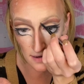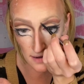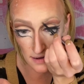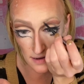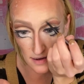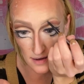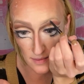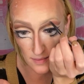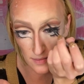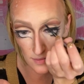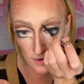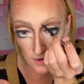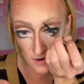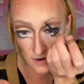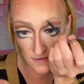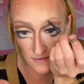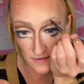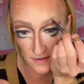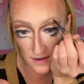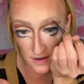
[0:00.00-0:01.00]
I'm more
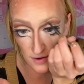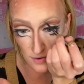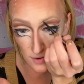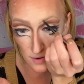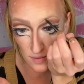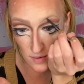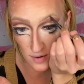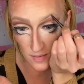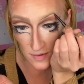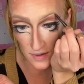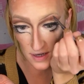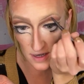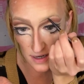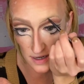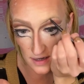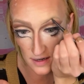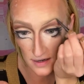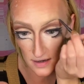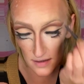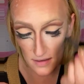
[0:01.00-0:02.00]
of the normal
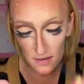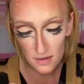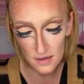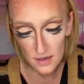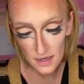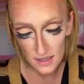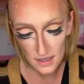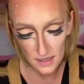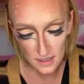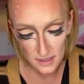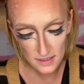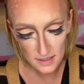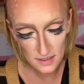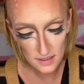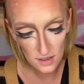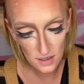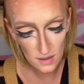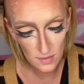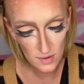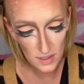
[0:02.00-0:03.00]
blonde. I think this is
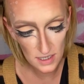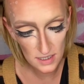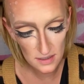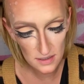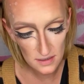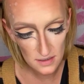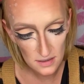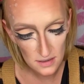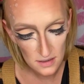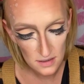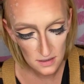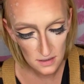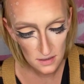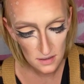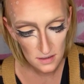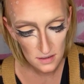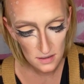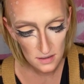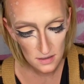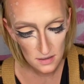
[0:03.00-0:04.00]
dark blonde.
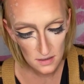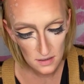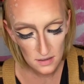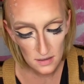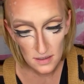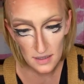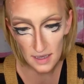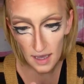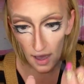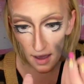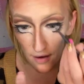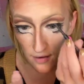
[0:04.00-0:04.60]
Yeah.